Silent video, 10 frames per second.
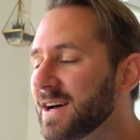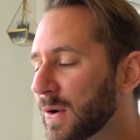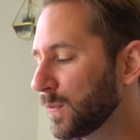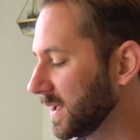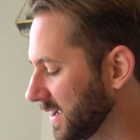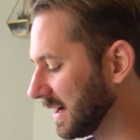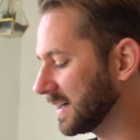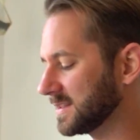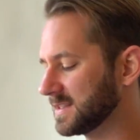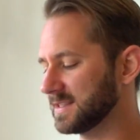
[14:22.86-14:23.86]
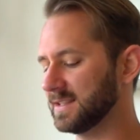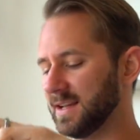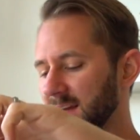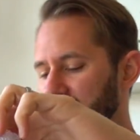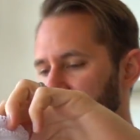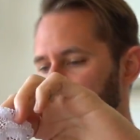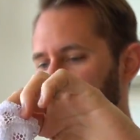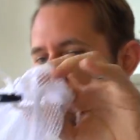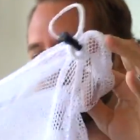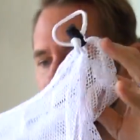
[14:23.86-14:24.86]
we got uh,
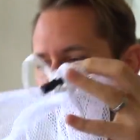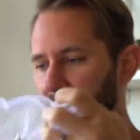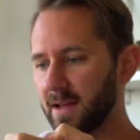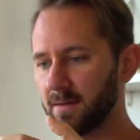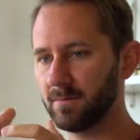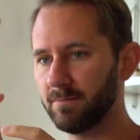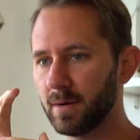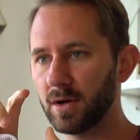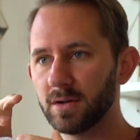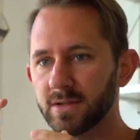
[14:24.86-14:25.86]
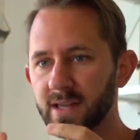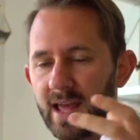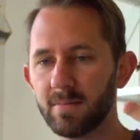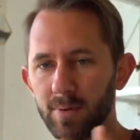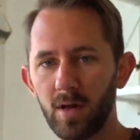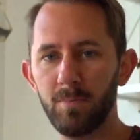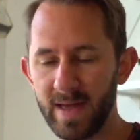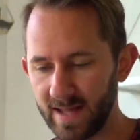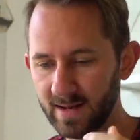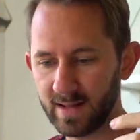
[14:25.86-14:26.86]
a bunch of like balls and a ball
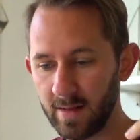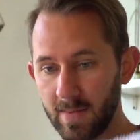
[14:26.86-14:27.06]
pit, and